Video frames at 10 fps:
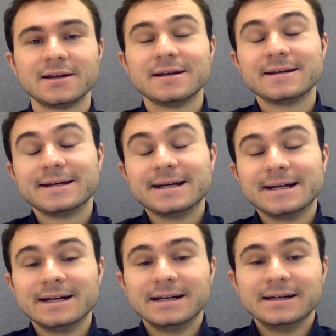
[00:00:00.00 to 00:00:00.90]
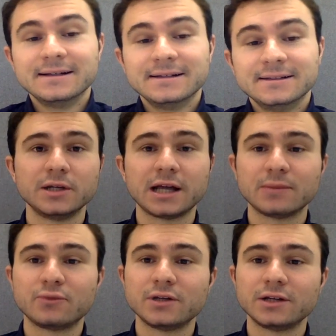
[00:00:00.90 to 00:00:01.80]
So that's life. Nobody can
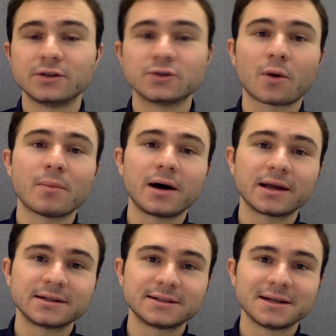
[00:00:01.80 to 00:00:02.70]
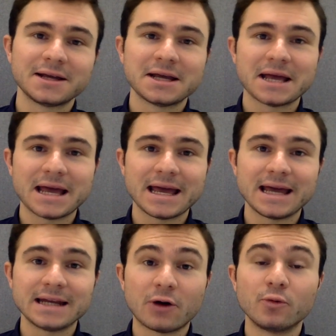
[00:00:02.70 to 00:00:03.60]
predict the stock market
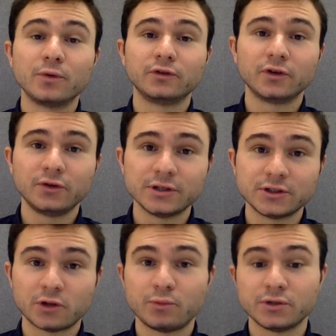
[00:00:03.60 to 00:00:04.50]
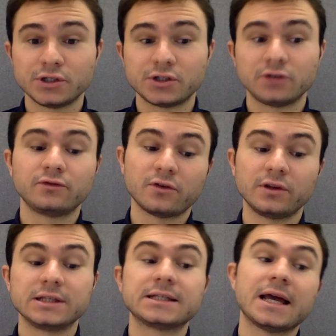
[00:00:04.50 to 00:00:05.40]
and our portfolio is not positioned for
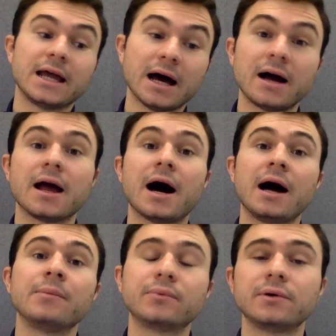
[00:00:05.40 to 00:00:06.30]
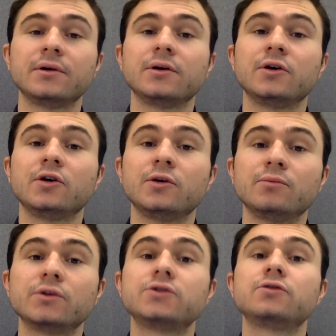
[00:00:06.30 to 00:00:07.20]
this AI hype.
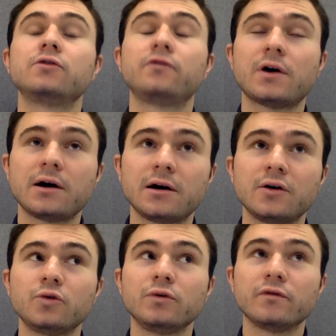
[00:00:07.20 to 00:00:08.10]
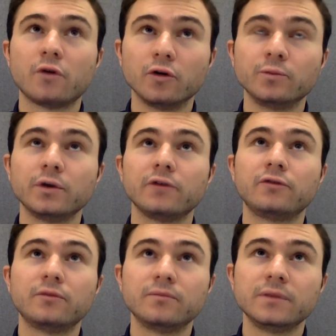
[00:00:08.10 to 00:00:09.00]
But so far, we've
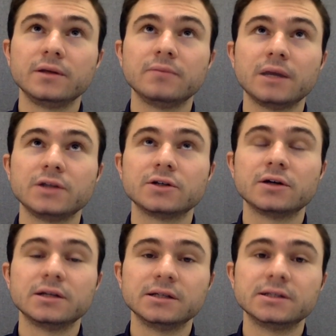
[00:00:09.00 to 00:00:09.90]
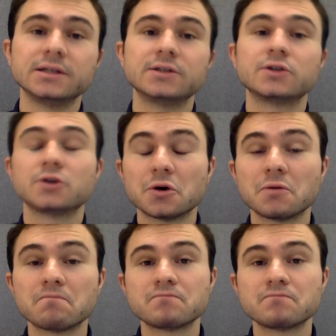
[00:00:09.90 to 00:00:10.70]
outperformed the major indices, so